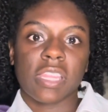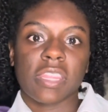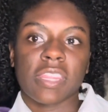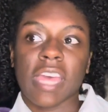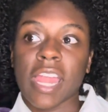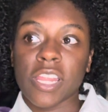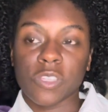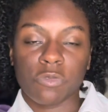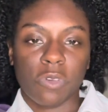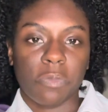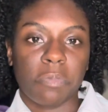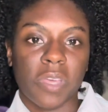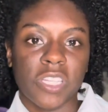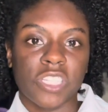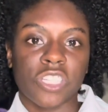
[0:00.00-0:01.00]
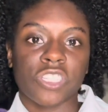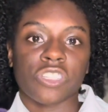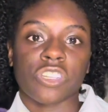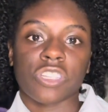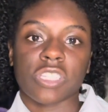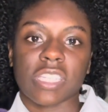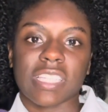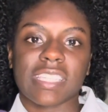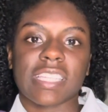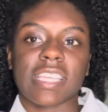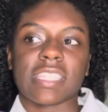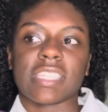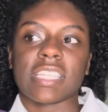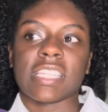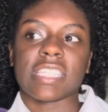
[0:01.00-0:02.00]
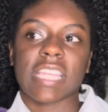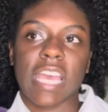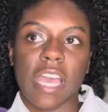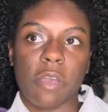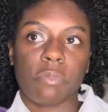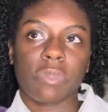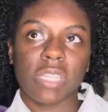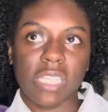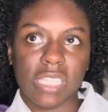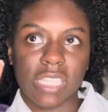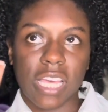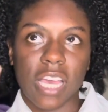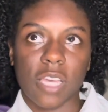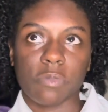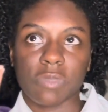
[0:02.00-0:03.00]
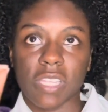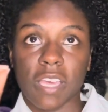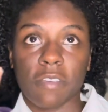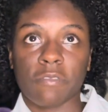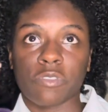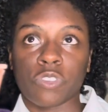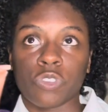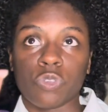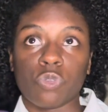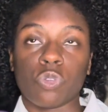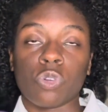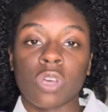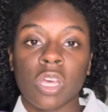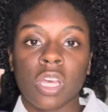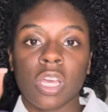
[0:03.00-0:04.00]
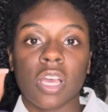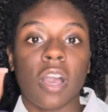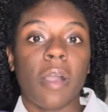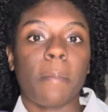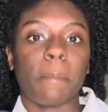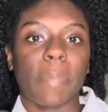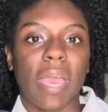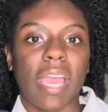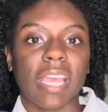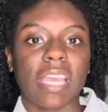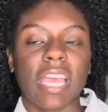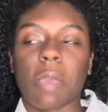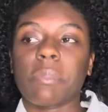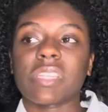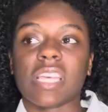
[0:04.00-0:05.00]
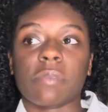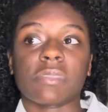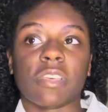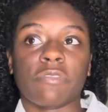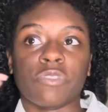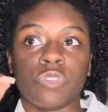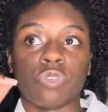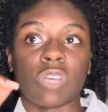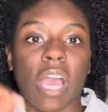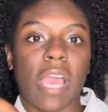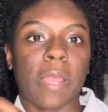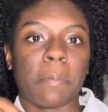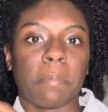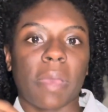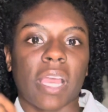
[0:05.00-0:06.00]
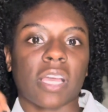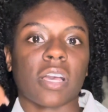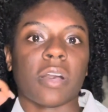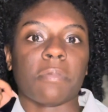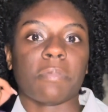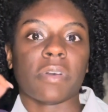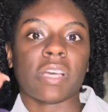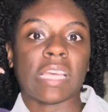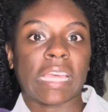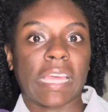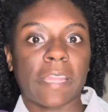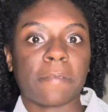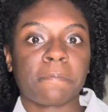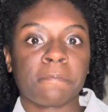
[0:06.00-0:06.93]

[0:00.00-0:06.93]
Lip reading: That is what measures your success, is how many times have you come back? How many times have you gotten back up again?